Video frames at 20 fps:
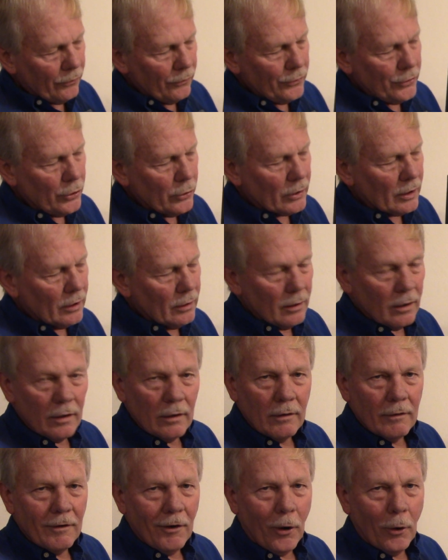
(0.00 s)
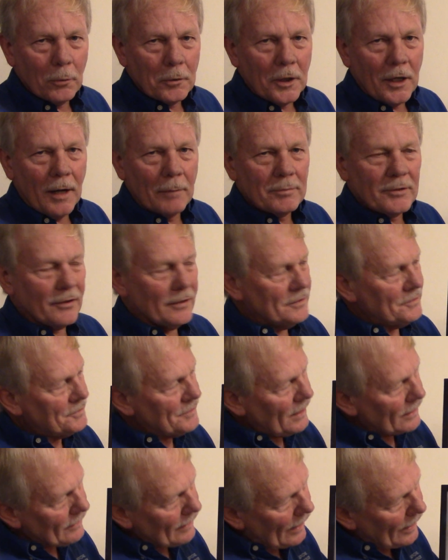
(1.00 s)
you can hold it up to the
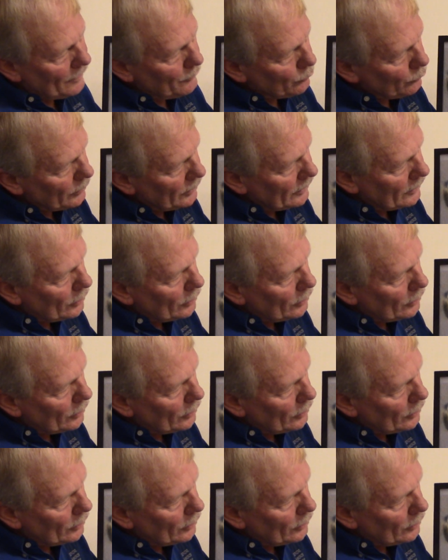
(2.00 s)
sunlight and really